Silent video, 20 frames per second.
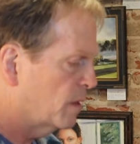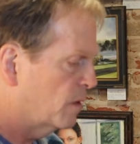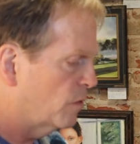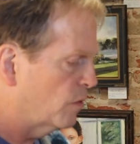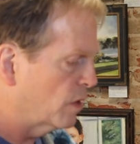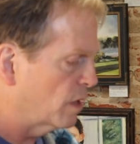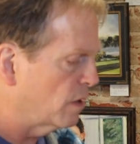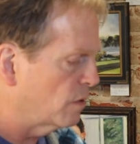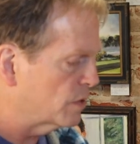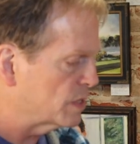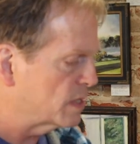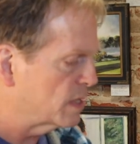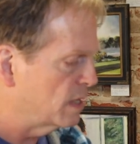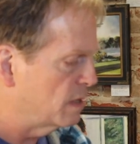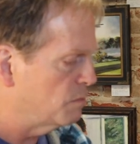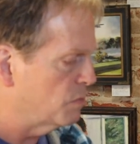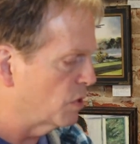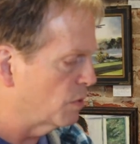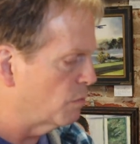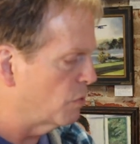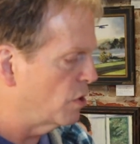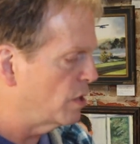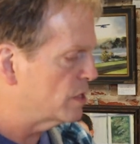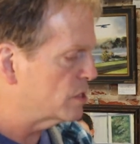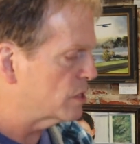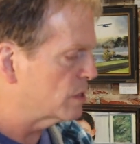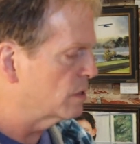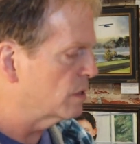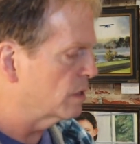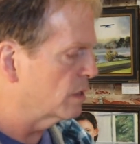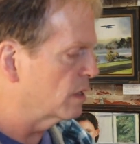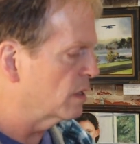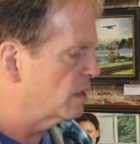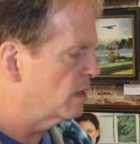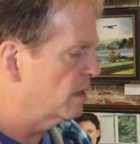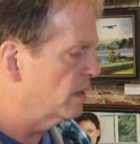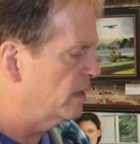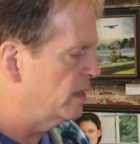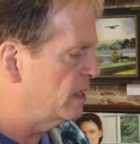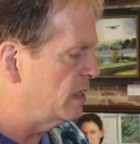you want to always keep your brush good and
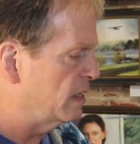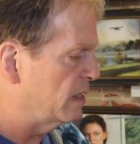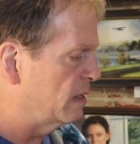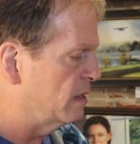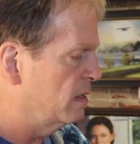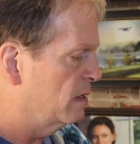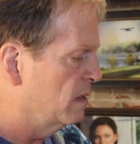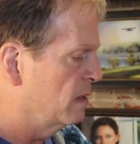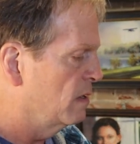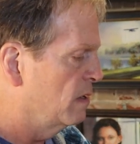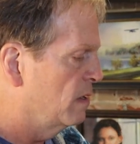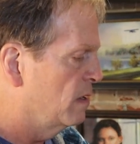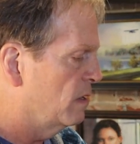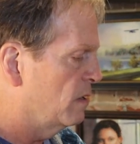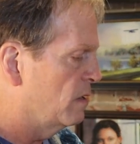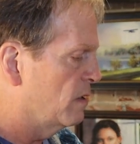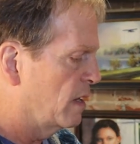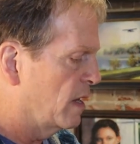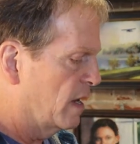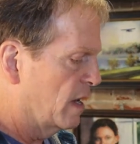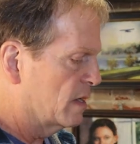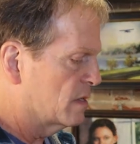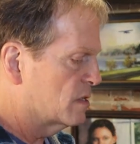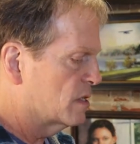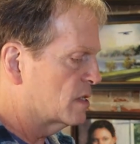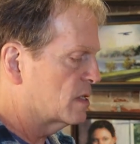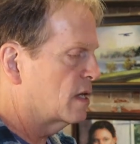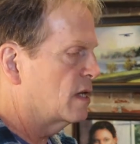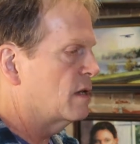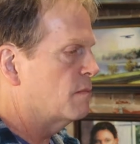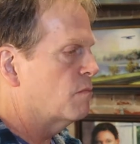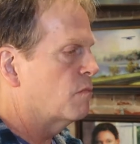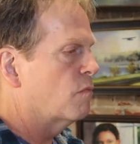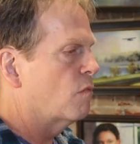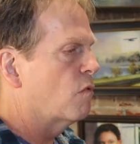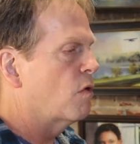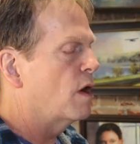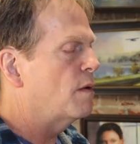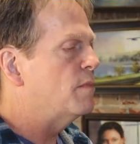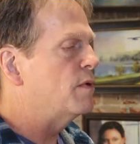clean you can't just keep
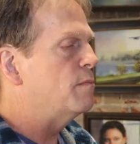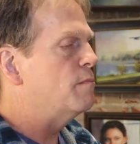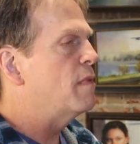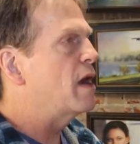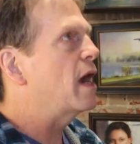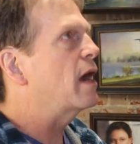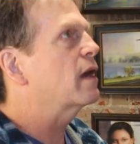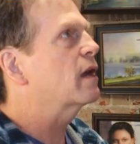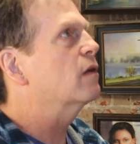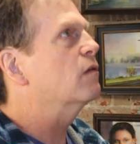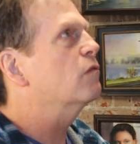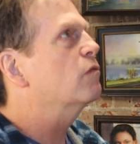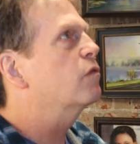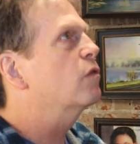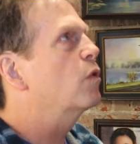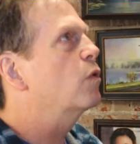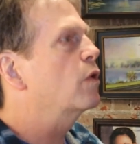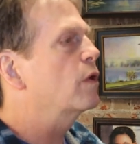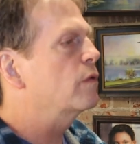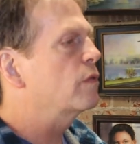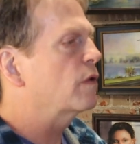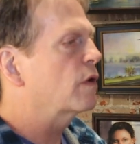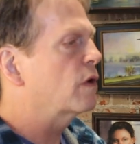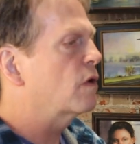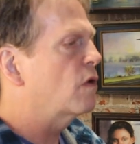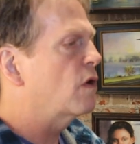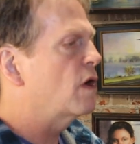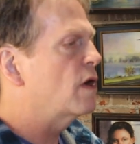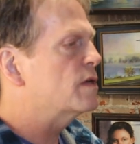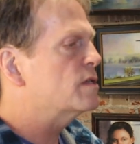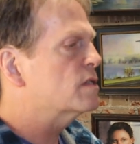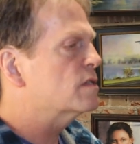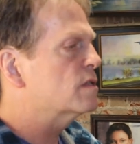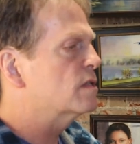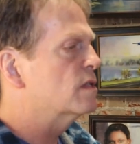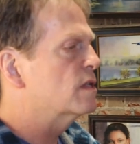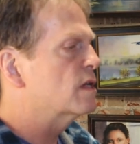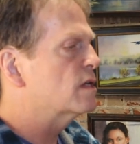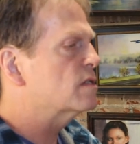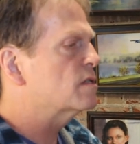rubbing back and forth across
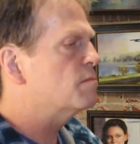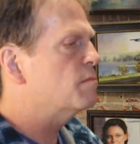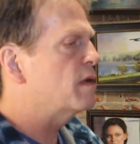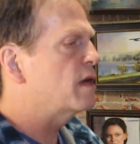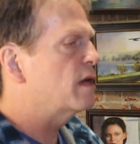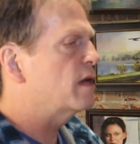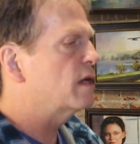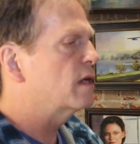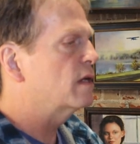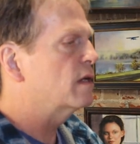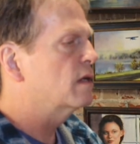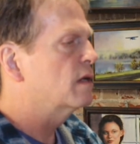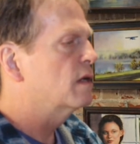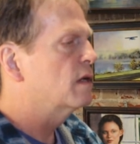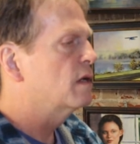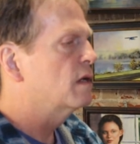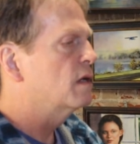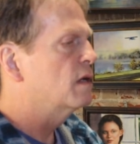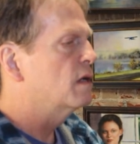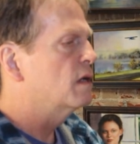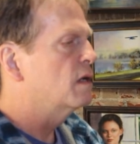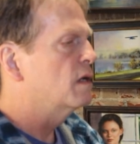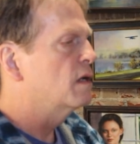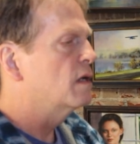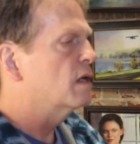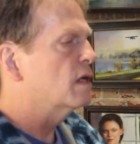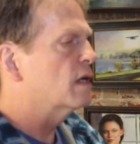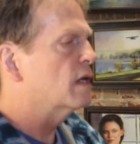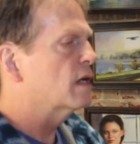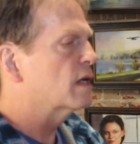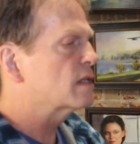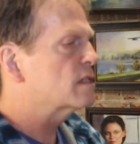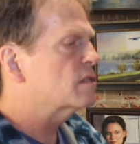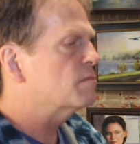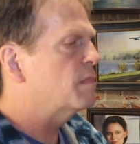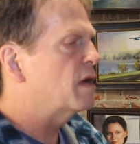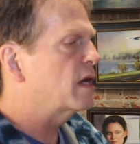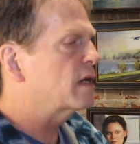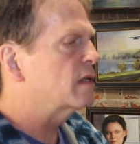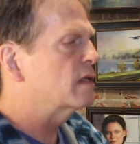this paint and
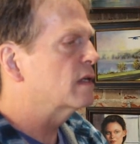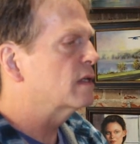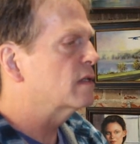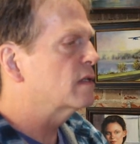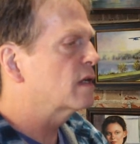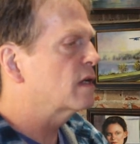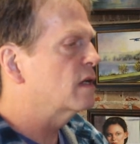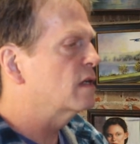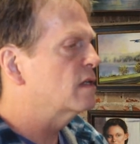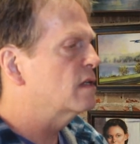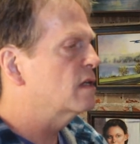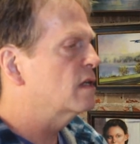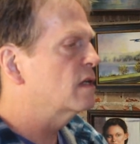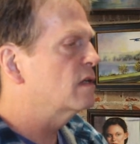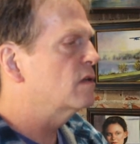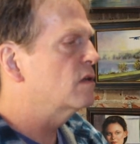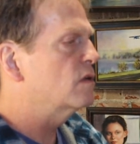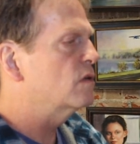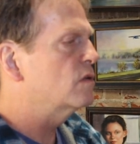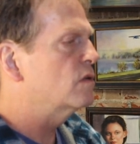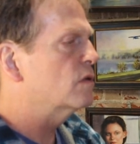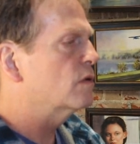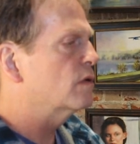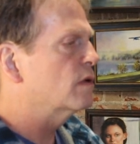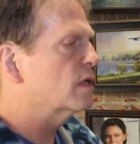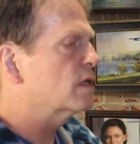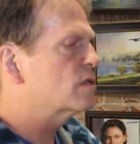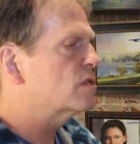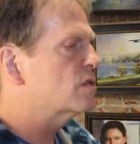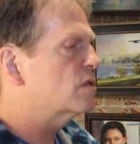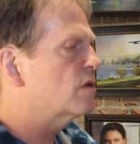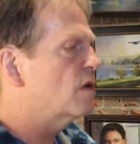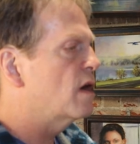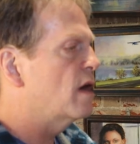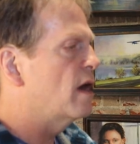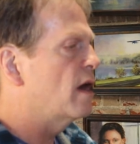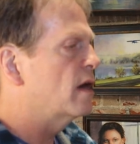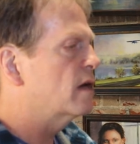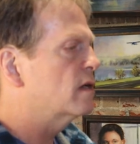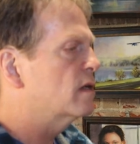expect it to continue to
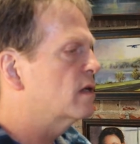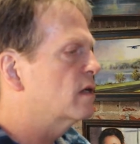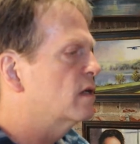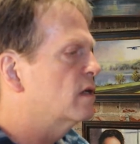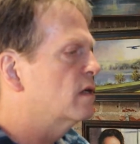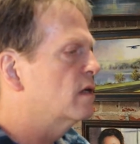extract.